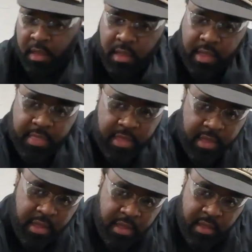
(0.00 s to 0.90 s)
And
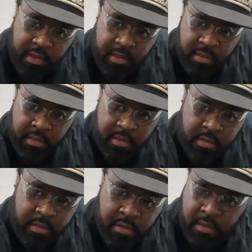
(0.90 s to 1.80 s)
then
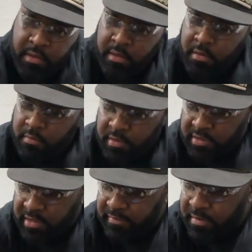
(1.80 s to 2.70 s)
we'll
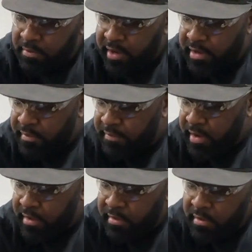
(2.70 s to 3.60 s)
just leave them right there for now.